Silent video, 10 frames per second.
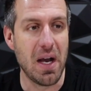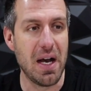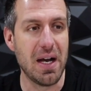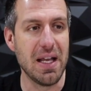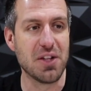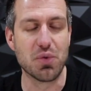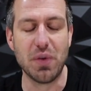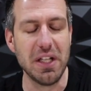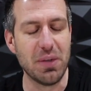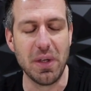It's
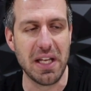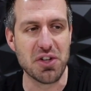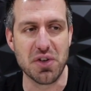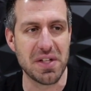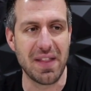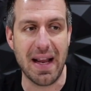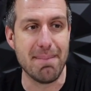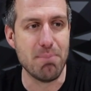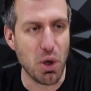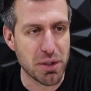really, really interesting. They
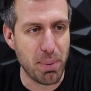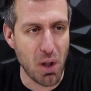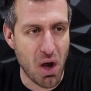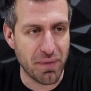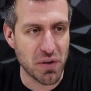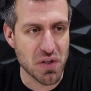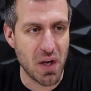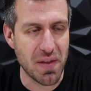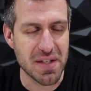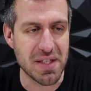got multiple offers
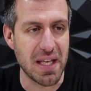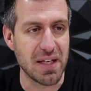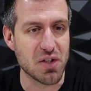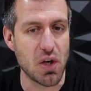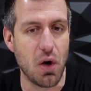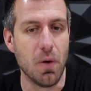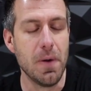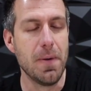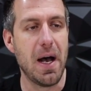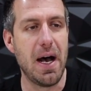on this thing. So
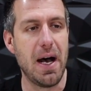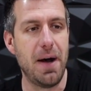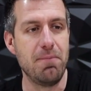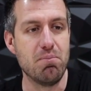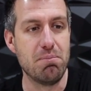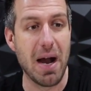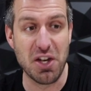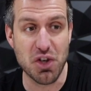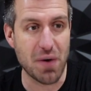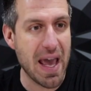my
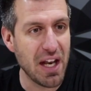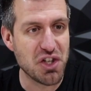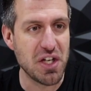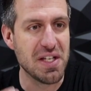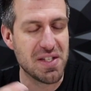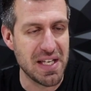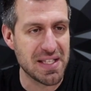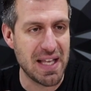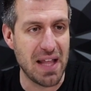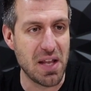strategy is
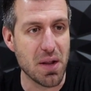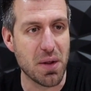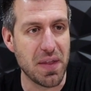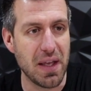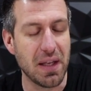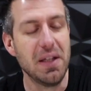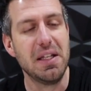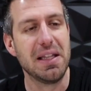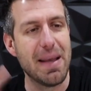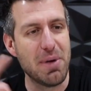this, that, and the other
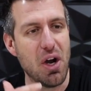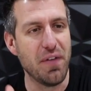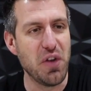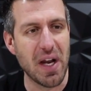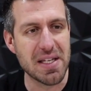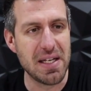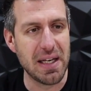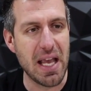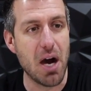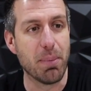thing. Let me know if you guys need
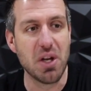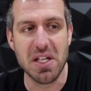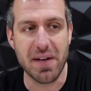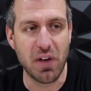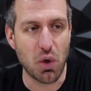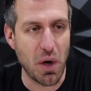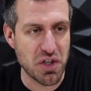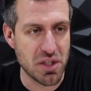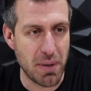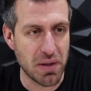any help or you guys have any
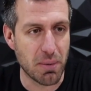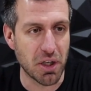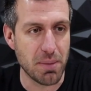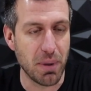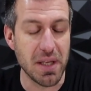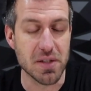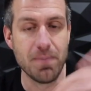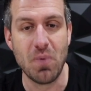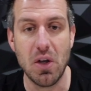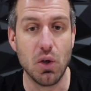questions about the
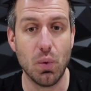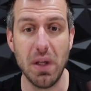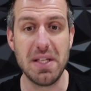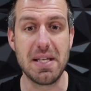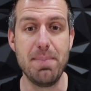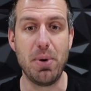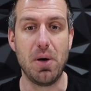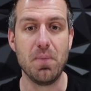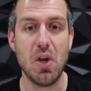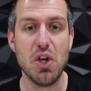marketplace. Really
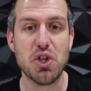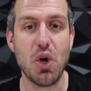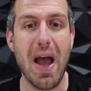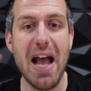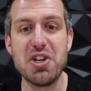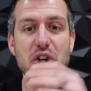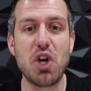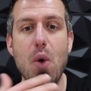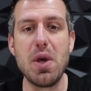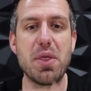simple. So as you're
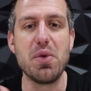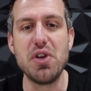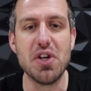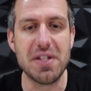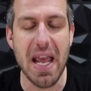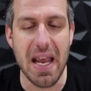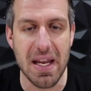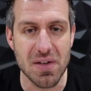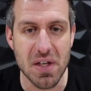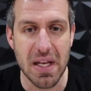going through your
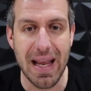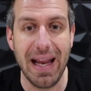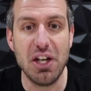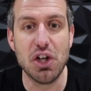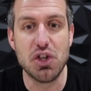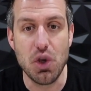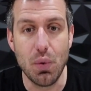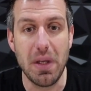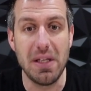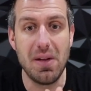days and you're
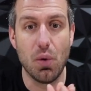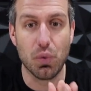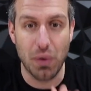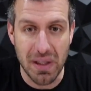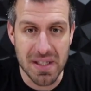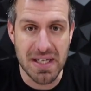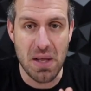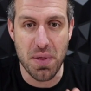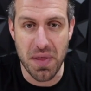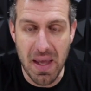doing real
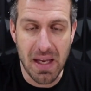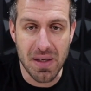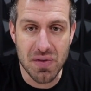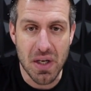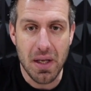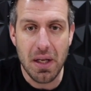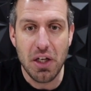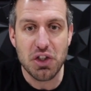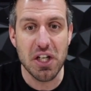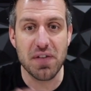estate things,
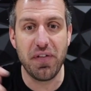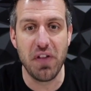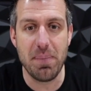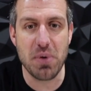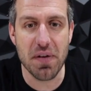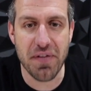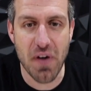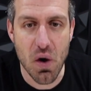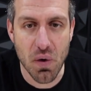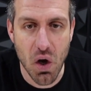just flip your
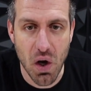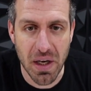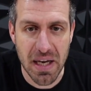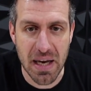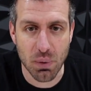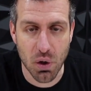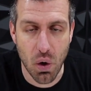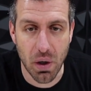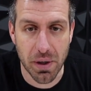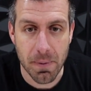phone on and hit
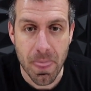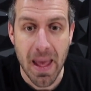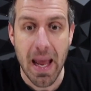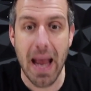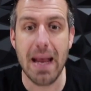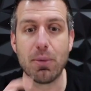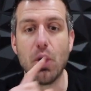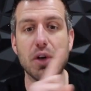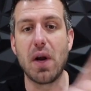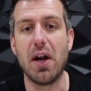record. Hey, I'm
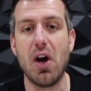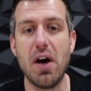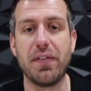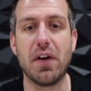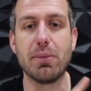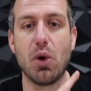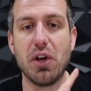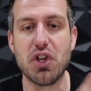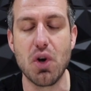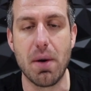going to write an offer. I'm
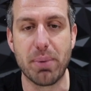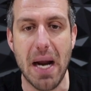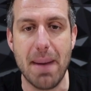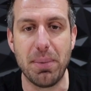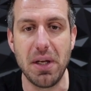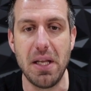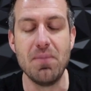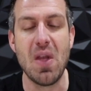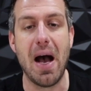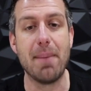going to show a
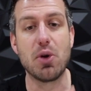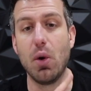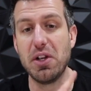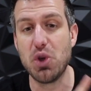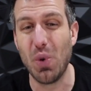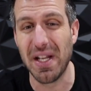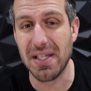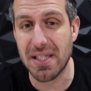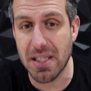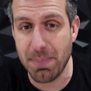property. I'm going to an
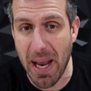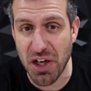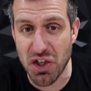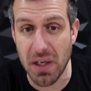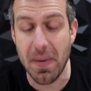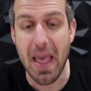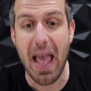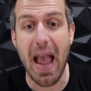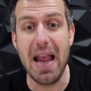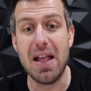inspection.
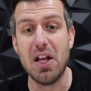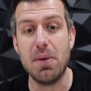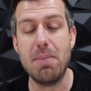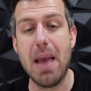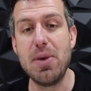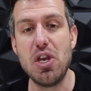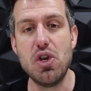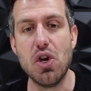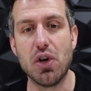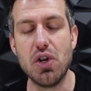Hey, maybe
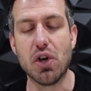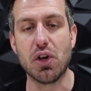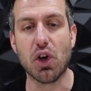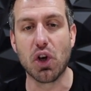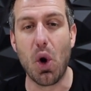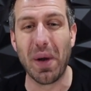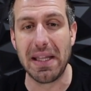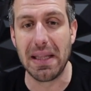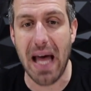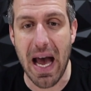you're going
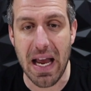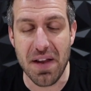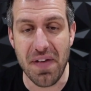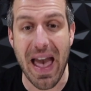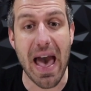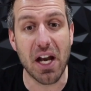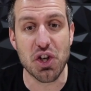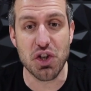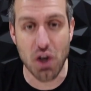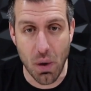live at a
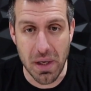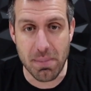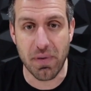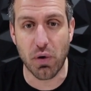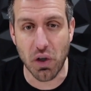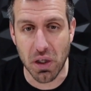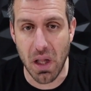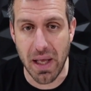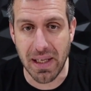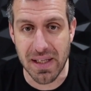showing before your
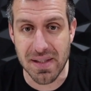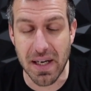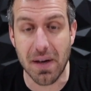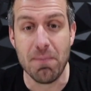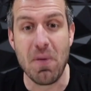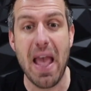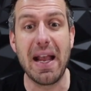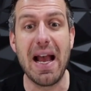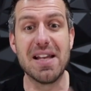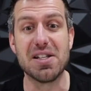client gets there.
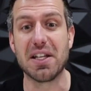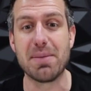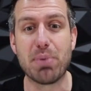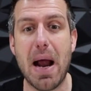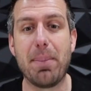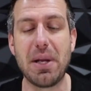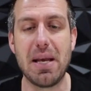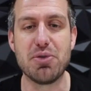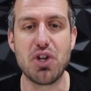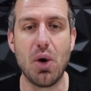Hey guys, look at the
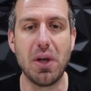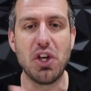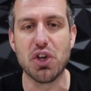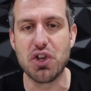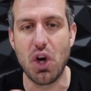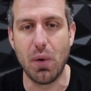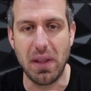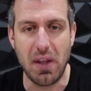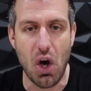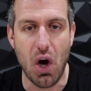property I'm showing. You're
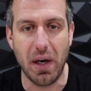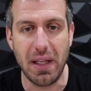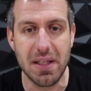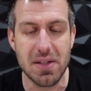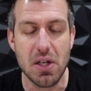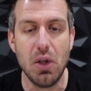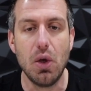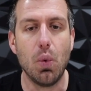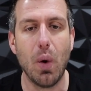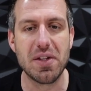showing the audience.
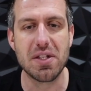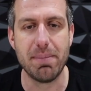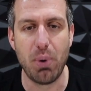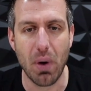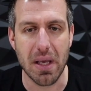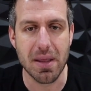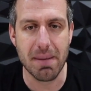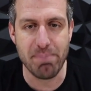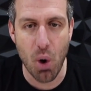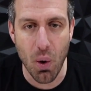What's the point?
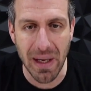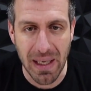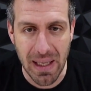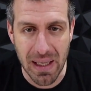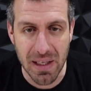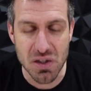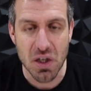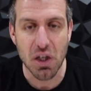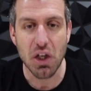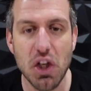The point
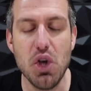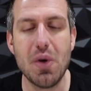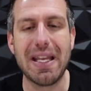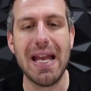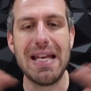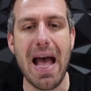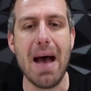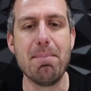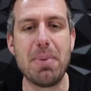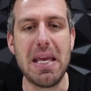is you
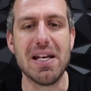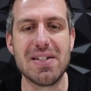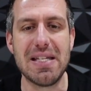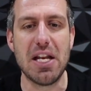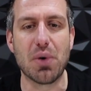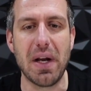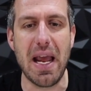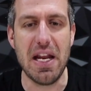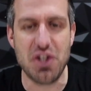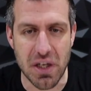cannot be a secret
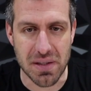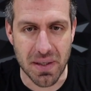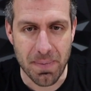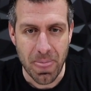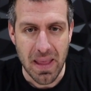agent.